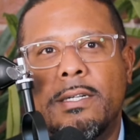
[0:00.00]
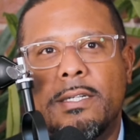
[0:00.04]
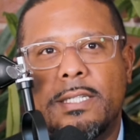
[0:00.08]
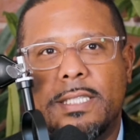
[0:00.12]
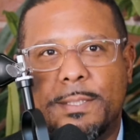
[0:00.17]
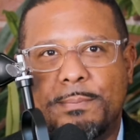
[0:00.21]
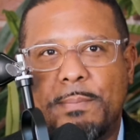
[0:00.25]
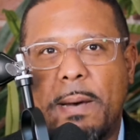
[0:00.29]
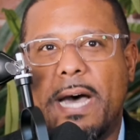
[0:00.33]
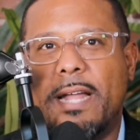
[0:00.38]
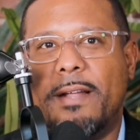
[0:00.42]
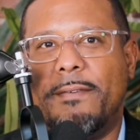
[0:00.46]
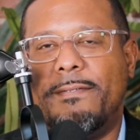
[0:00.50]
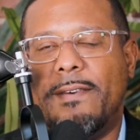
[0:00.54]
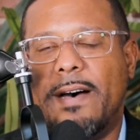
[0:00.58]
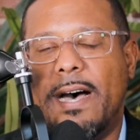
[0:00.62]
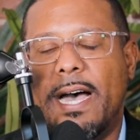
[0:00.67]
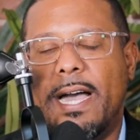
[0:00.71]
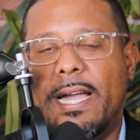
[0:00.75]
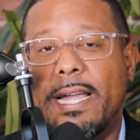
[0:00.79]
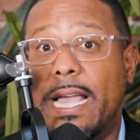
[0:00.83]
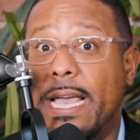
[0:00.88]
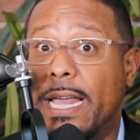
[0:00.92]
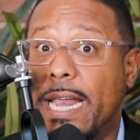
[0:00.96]

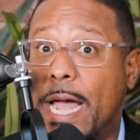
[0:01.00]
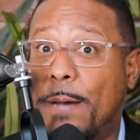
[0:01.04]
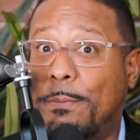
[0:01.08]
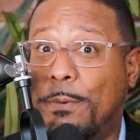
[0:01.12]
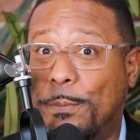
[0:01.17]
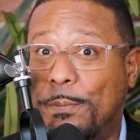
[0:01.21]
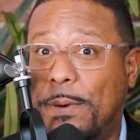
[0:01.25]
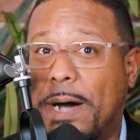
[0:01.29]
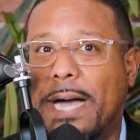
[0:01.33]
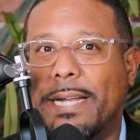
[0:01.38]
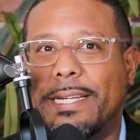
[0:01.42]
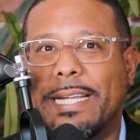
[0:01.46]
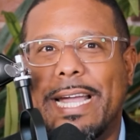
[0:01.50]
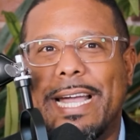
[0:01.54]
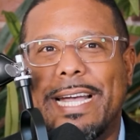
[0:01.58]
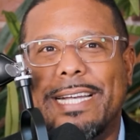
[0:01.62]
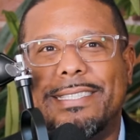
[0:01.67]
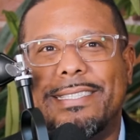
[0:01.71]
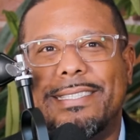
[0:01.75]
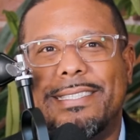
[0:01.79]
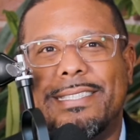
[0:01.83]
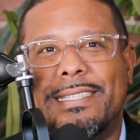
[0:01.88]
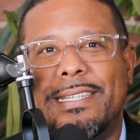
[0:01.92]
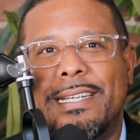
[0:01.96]
Spotify, and Apple
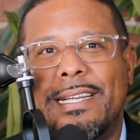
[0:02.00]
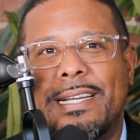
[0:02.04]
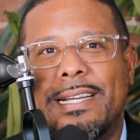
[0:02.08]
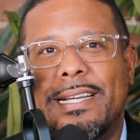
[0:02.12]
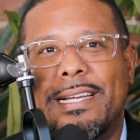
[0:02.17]
Podcasts.